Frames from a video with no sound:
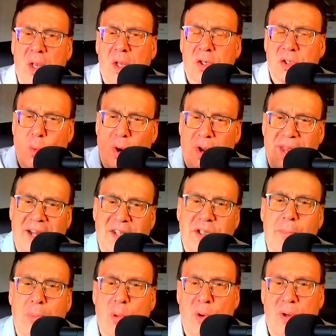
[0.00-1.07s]
So why that's
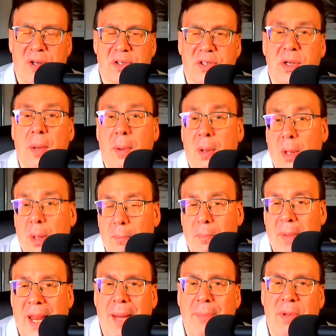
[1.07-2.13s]
important is
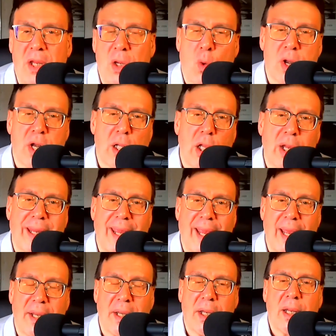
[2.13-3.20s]
maybe you want to look
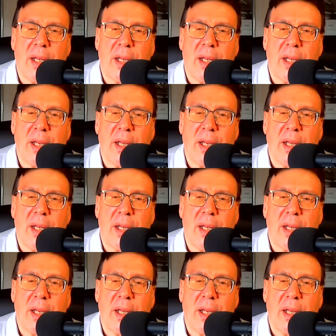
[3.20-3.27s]
at